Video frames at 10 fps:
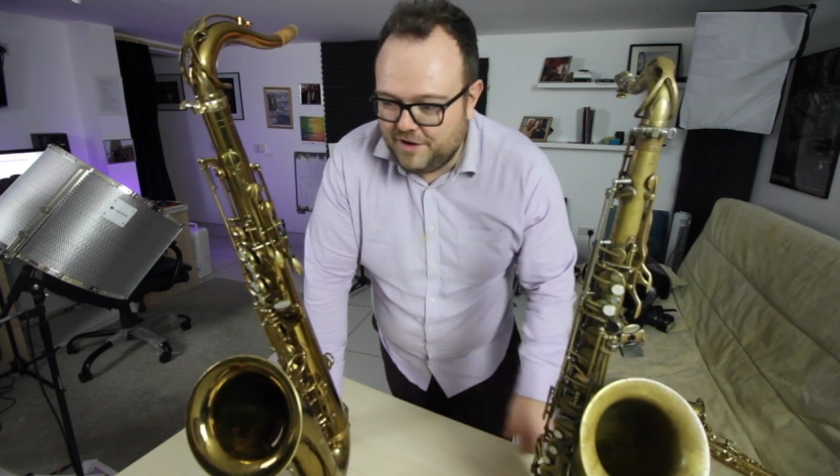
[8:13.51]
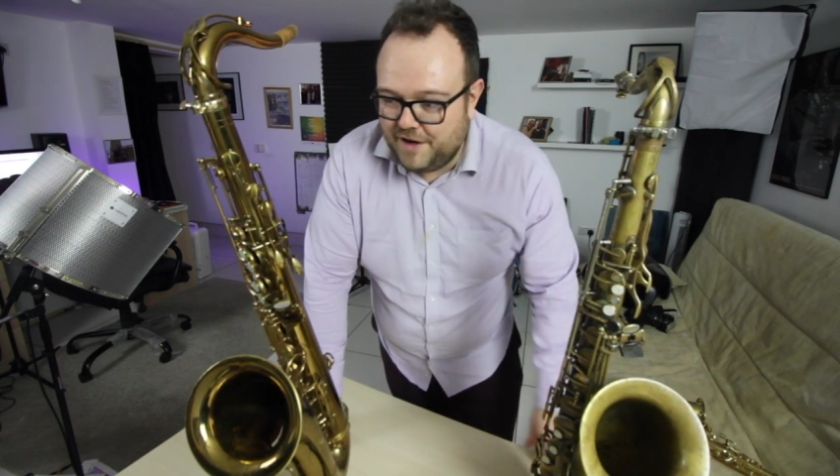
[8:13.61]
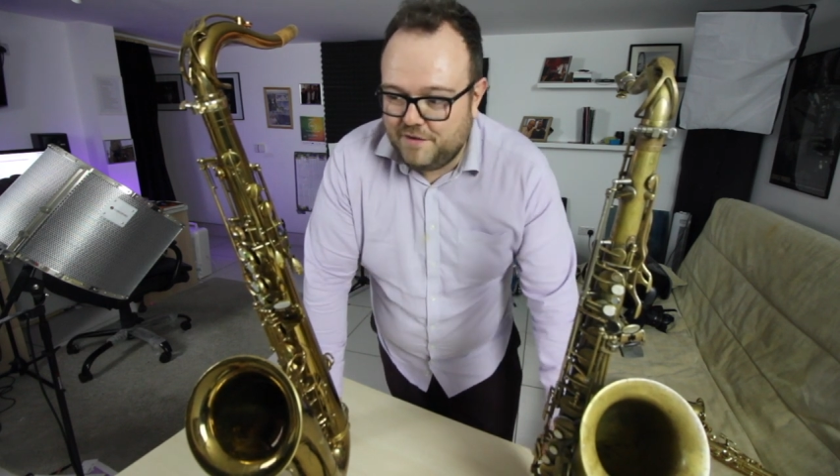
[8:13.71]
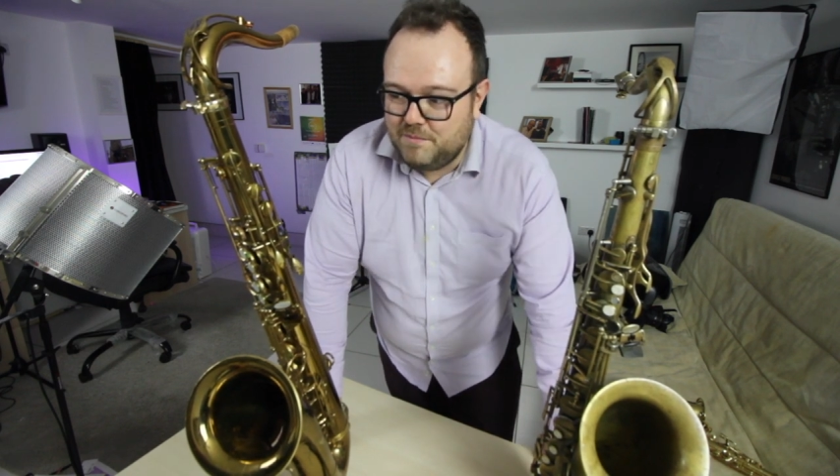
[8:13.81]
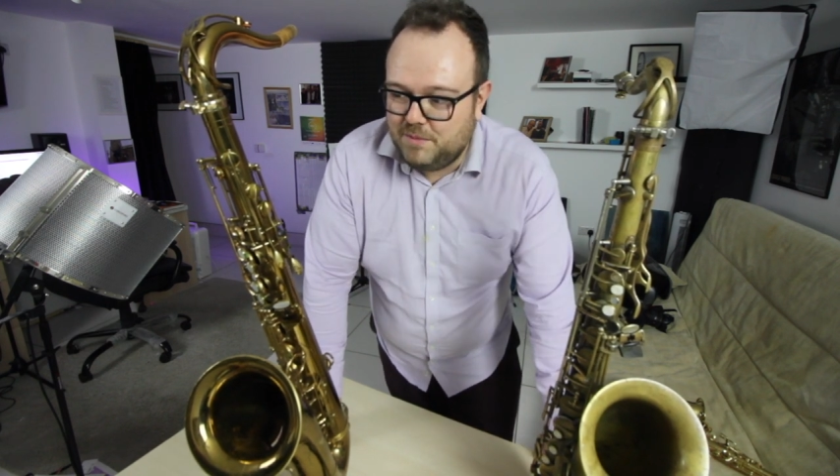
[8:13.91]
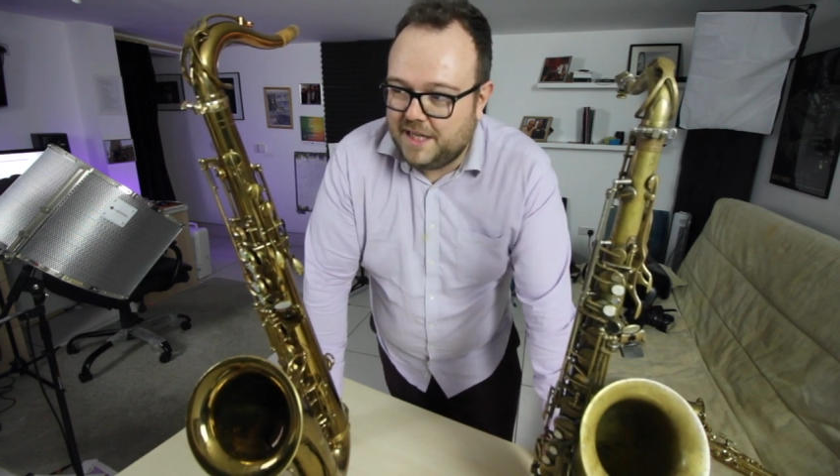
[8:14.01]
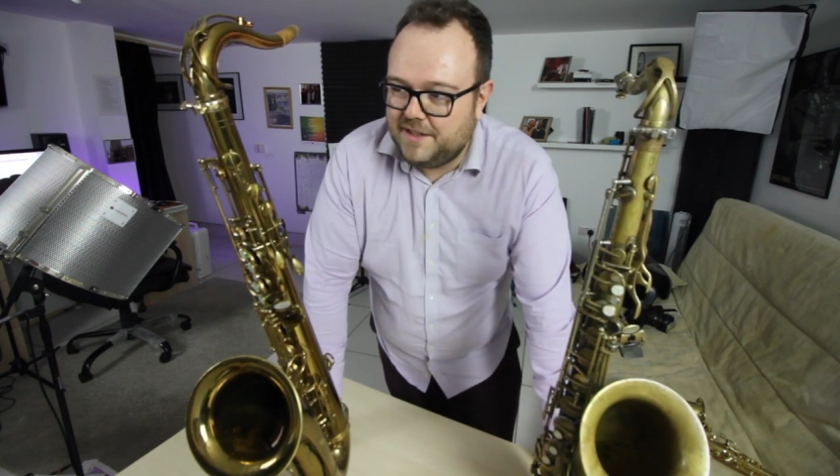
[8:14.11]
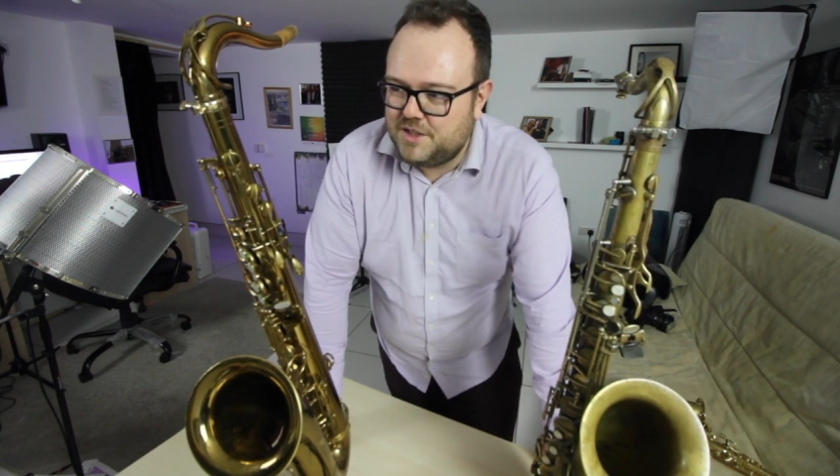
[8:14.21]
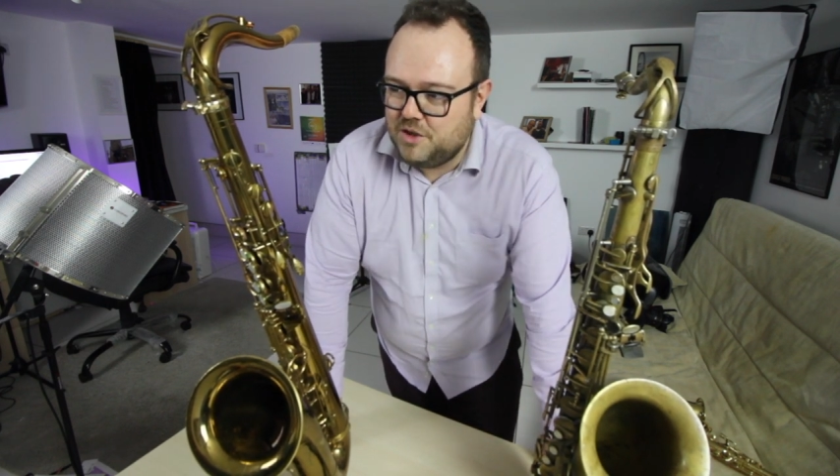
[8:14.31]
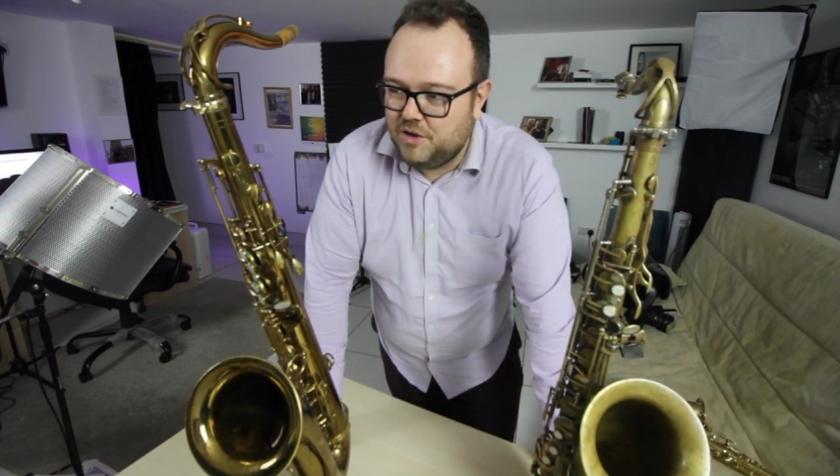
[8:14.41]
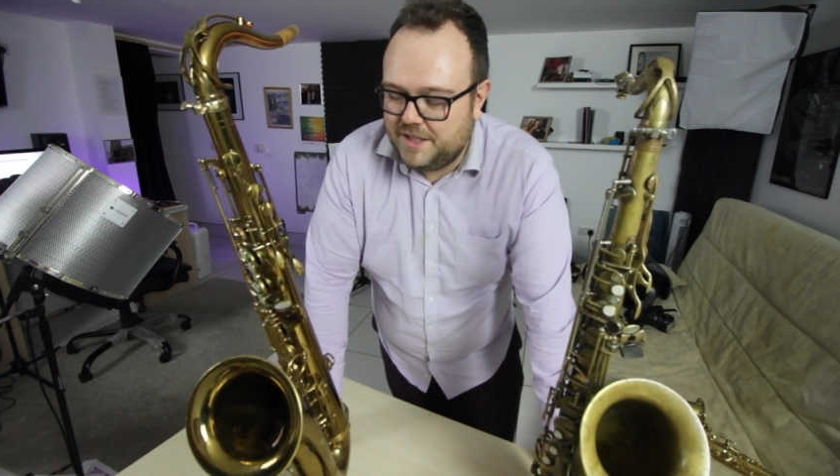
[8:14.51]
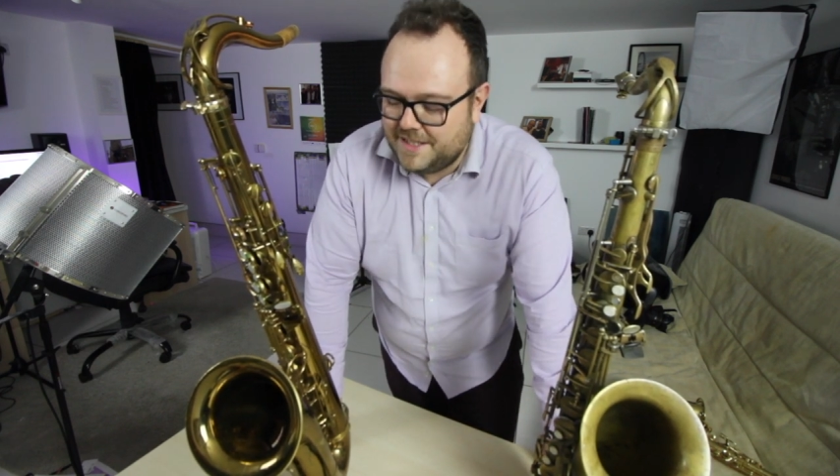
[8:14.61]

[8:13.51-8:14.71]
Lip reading: great fun playing this horn.